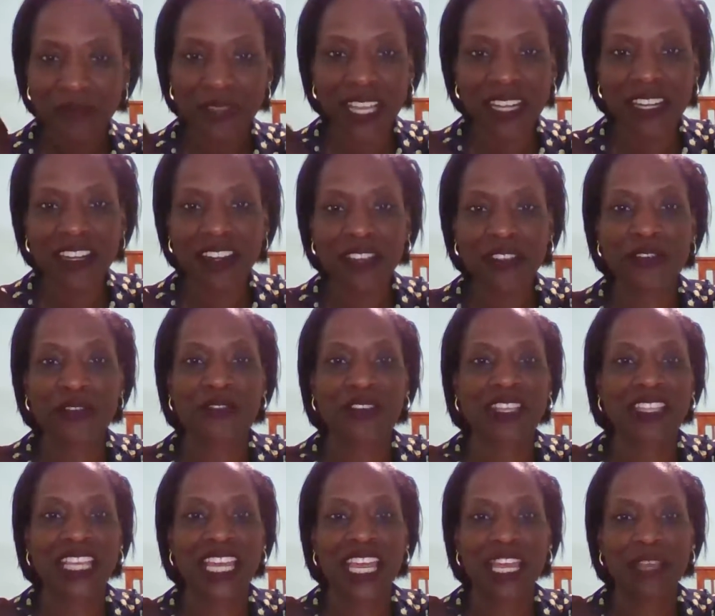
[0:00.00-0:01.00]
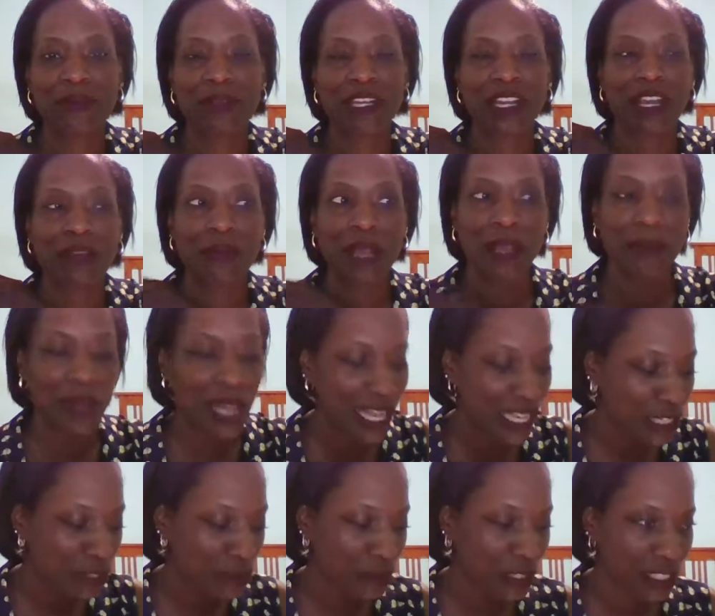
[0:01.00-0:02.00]
And another thing that had been on my
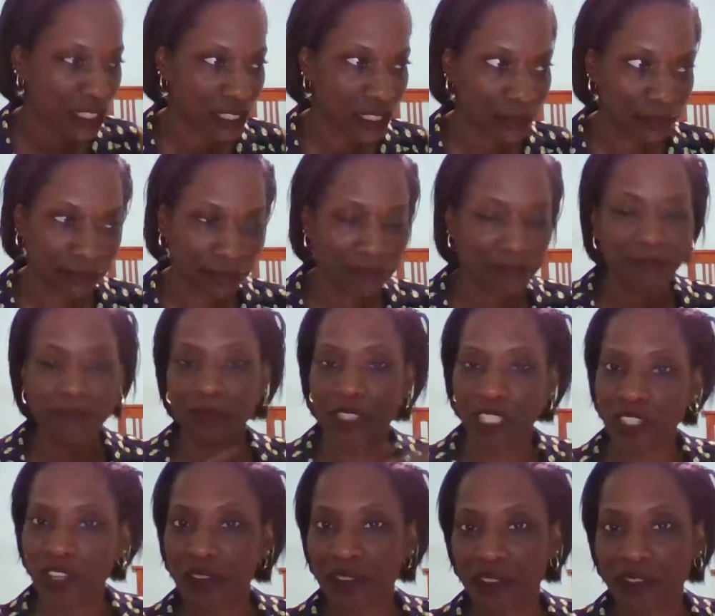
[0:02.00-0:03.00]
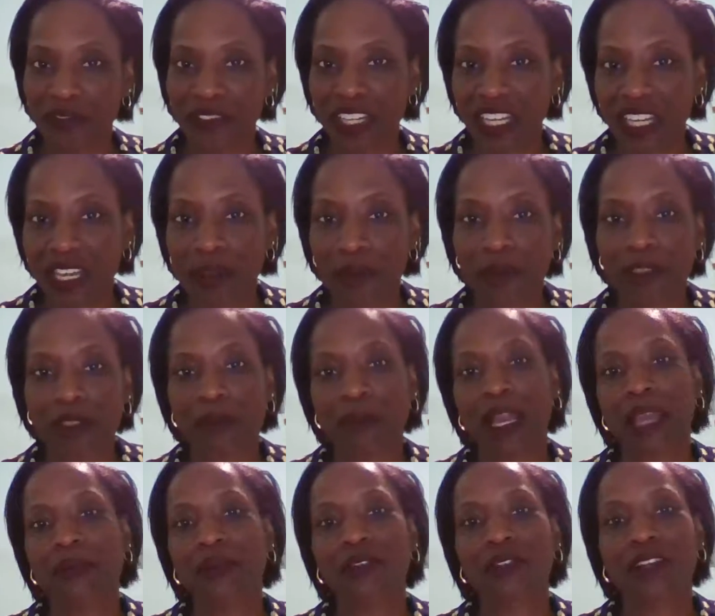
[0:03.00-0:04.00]
mind was, the video where the
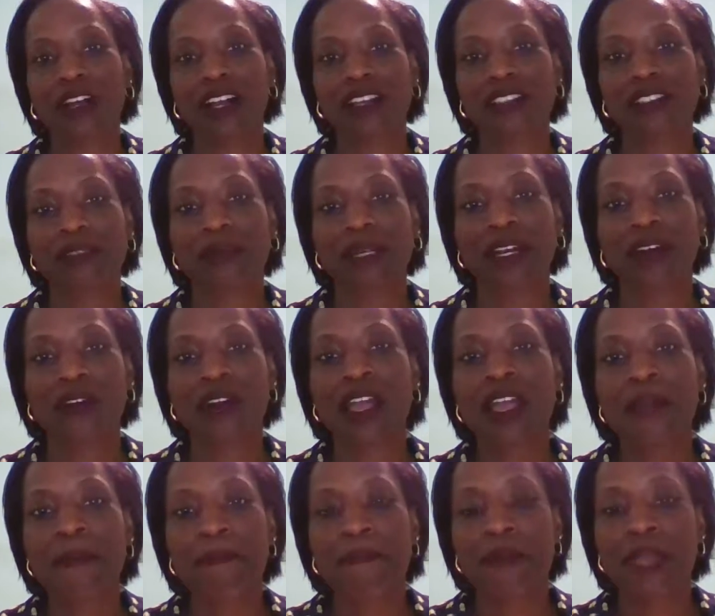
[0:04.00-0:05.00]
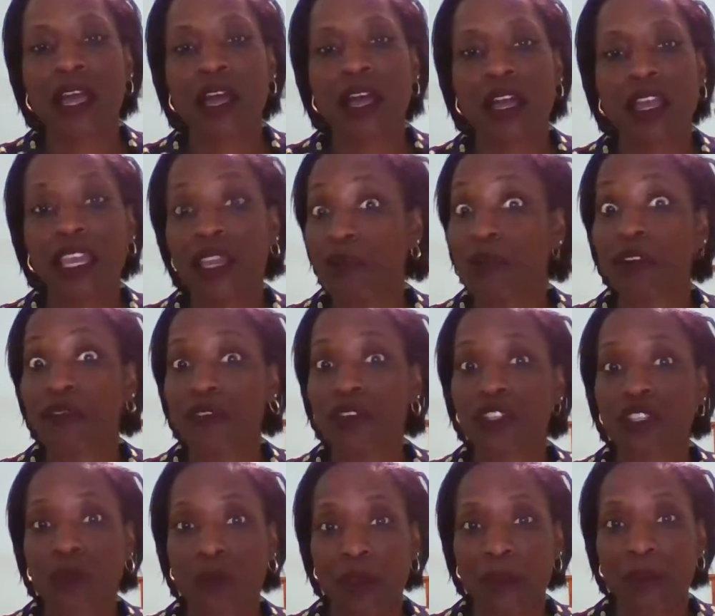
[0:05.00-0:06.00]
Bible talks about it
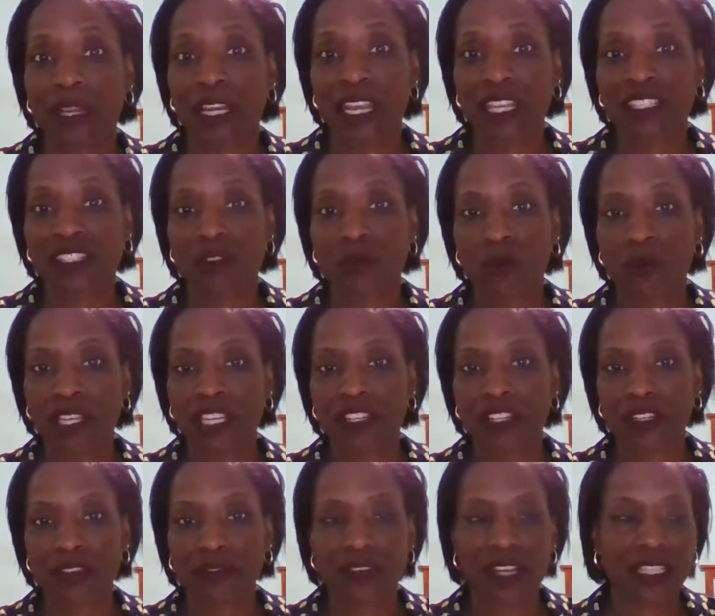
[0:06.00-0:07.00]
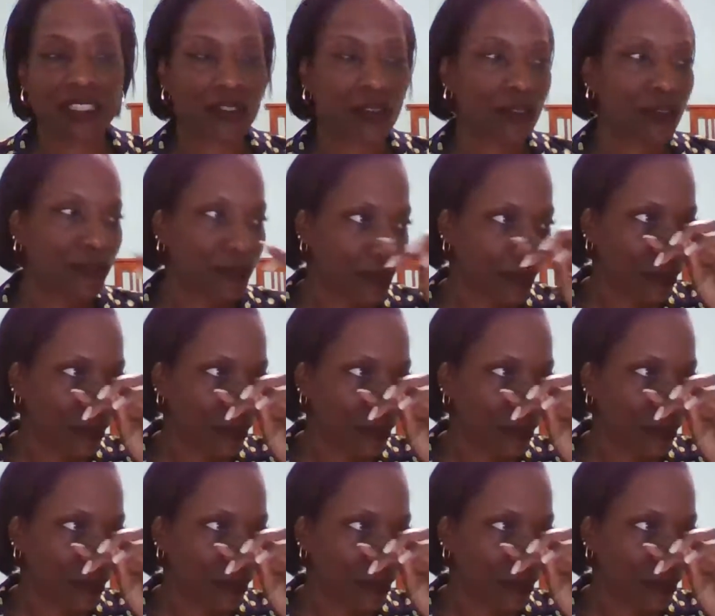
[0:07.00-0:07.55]
refers to women as the weaker vessel.